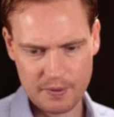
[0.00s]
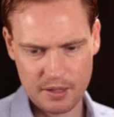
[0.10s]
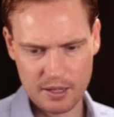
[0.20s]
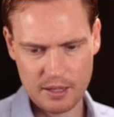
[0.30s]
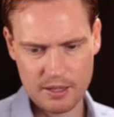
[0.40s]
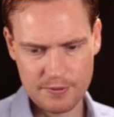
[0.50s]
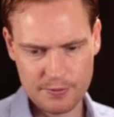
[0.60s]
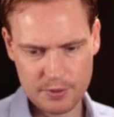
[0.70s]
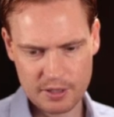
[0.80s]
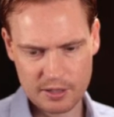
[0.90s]
if
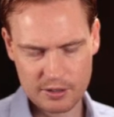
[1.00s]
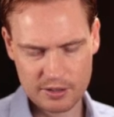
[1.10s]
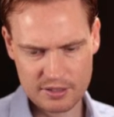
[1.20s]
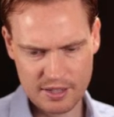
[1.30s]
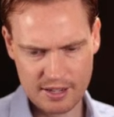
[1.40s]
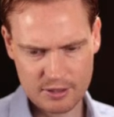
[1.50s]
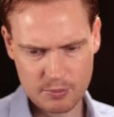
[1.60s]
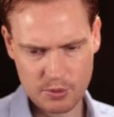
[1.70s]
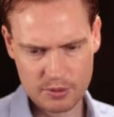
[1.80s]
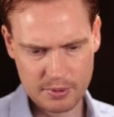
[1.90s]
you click on this
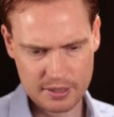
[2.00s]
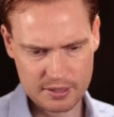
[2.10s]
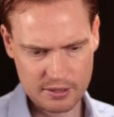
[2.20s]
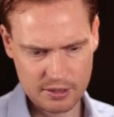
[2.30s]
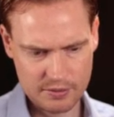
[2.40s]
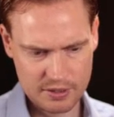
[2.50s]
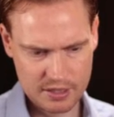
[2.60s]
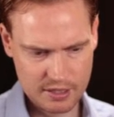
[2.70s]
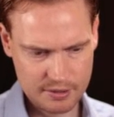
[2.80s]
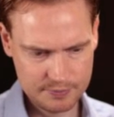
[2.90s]
export button over
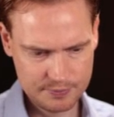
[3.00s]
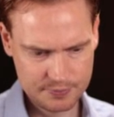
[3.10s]
here,